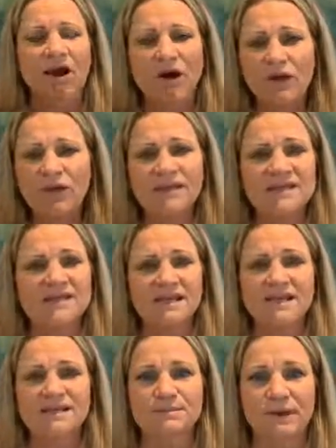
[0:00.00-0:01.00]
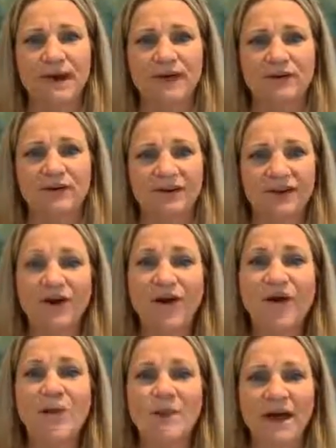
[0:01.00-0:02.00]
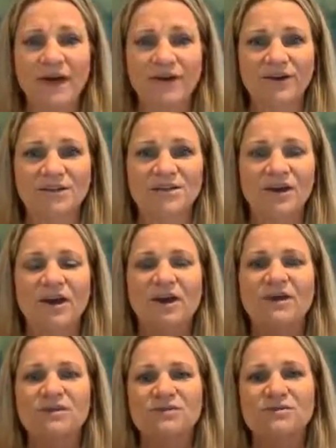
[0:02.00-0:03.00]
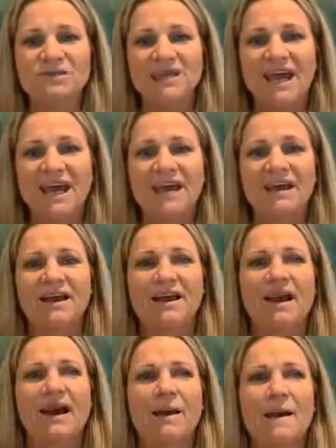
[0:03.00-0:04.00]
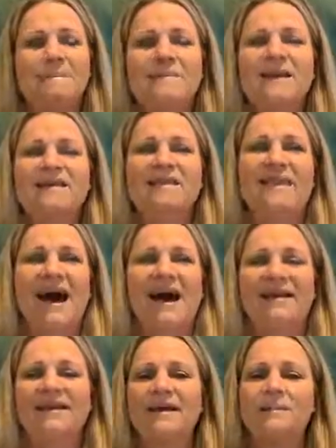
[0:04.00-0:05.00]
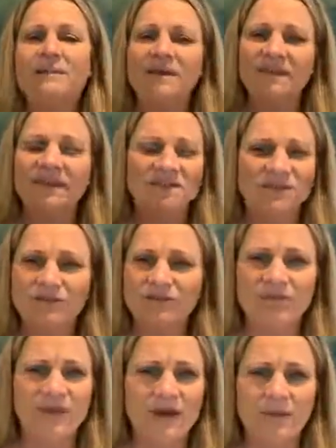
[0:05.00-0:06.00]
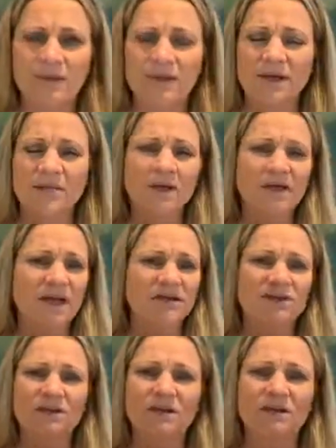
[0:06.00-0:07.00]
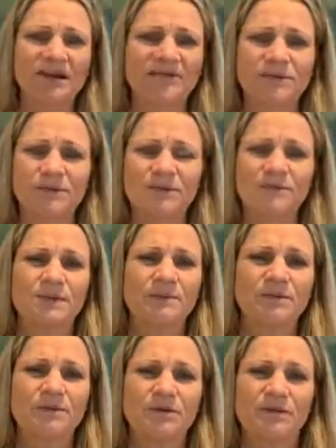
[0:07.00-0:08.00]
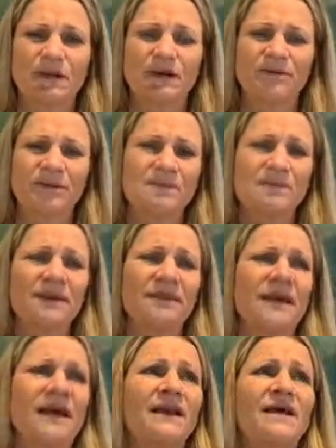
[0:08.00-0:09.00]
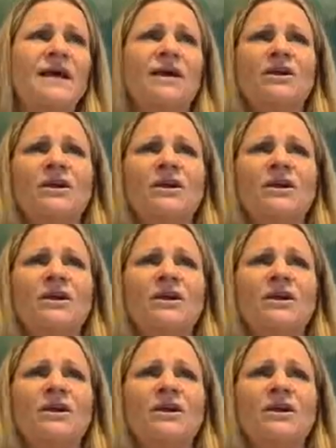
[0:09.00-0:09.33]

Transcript: All these things matter. It all matters. So today, emit that. Emit that to your family. Emit that to your loved ones, people you love. Emit that